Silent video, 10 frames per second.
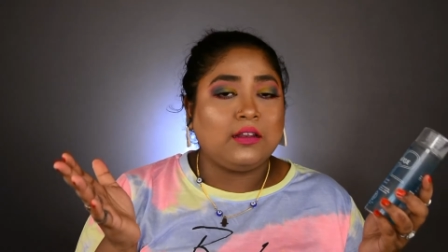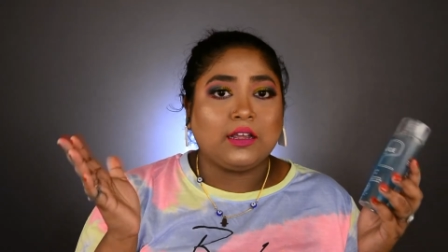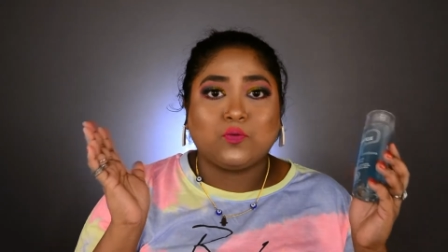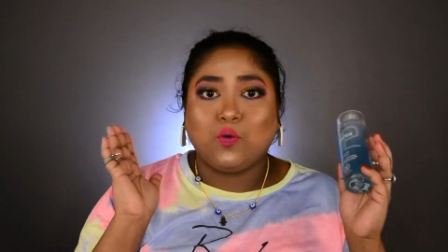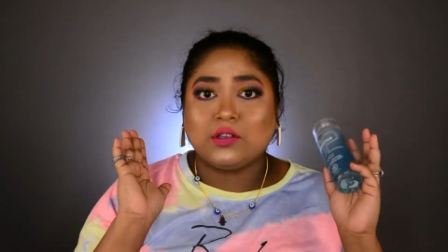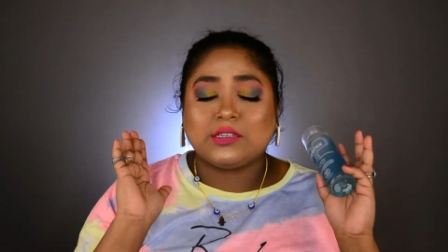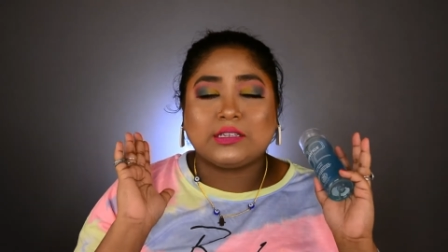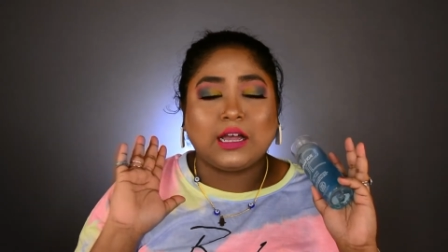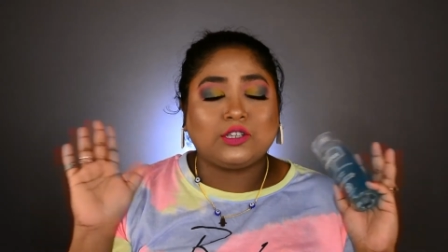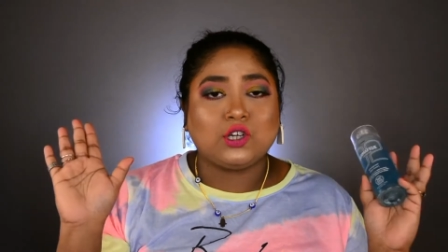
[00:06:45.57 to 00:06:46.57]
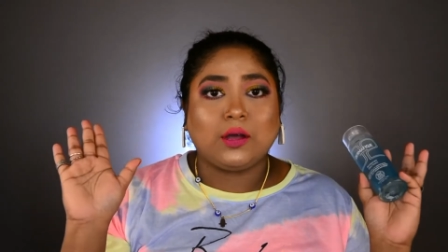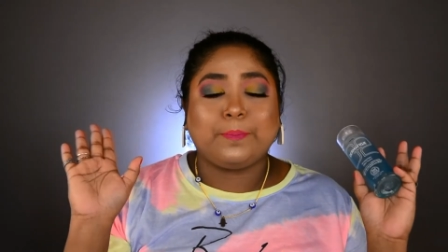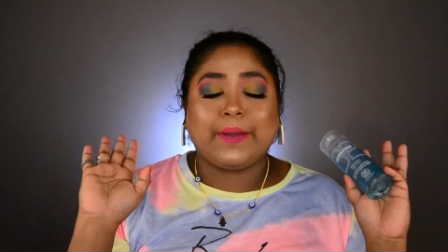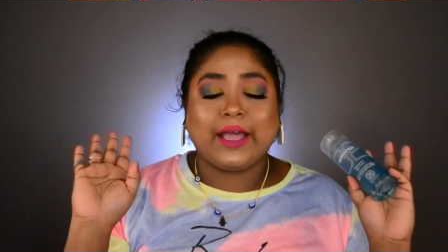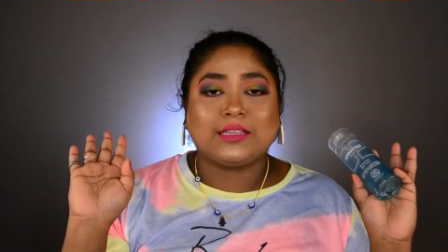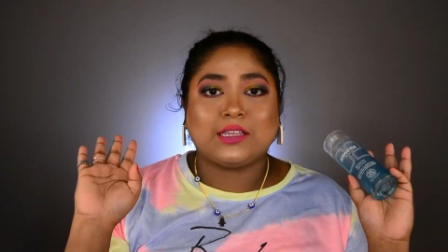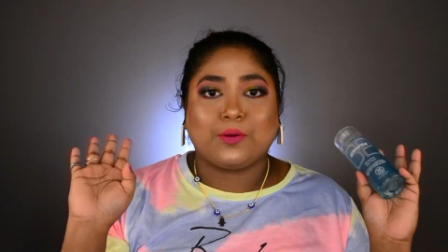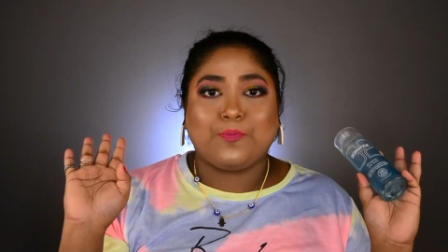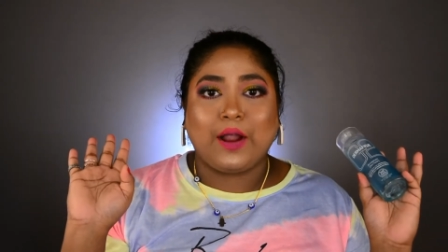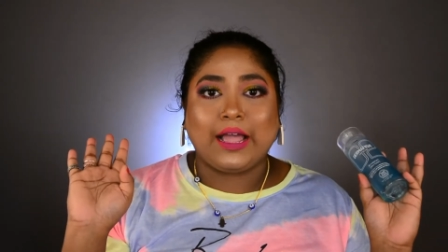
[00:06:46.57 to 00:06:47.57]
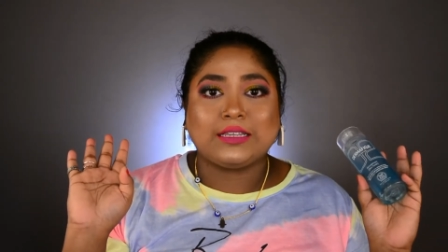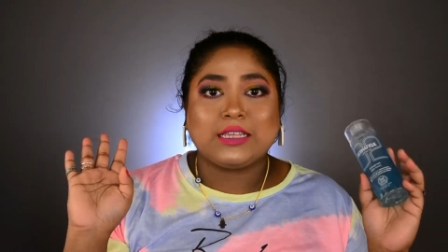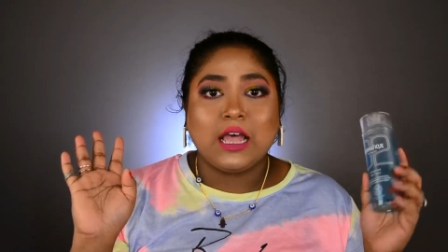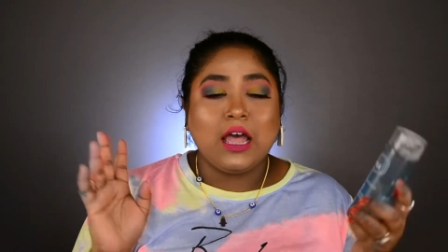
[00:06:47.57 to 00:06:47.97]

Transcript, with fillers: it was such a big surprise